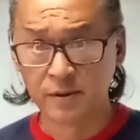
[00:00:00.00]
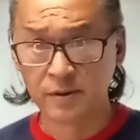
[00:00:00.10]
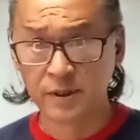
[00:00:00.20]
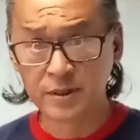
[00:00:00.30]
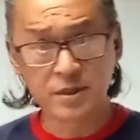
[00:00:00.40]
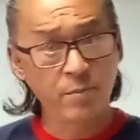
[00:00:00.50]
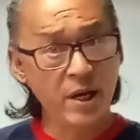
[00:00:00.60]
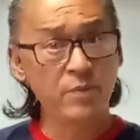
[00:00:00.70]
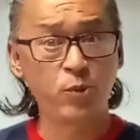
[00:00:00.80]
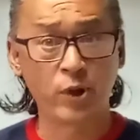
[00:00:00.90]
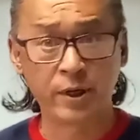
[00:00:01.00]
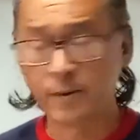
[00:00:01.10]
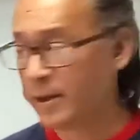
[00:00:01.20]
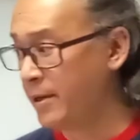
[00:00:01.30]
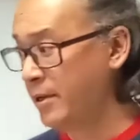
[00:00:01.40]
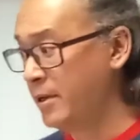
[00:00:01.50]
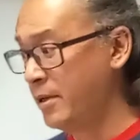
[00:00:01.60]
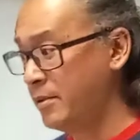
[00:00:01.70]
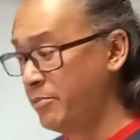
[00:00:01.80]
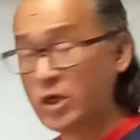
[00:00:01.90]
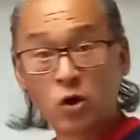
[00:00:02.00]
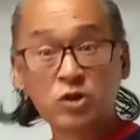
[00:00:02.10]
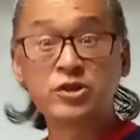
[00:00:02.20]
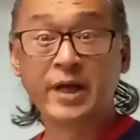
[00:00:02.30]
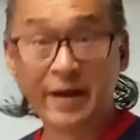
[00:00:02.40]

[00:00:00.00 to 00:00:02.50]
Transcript: Here's the bad point. Because they are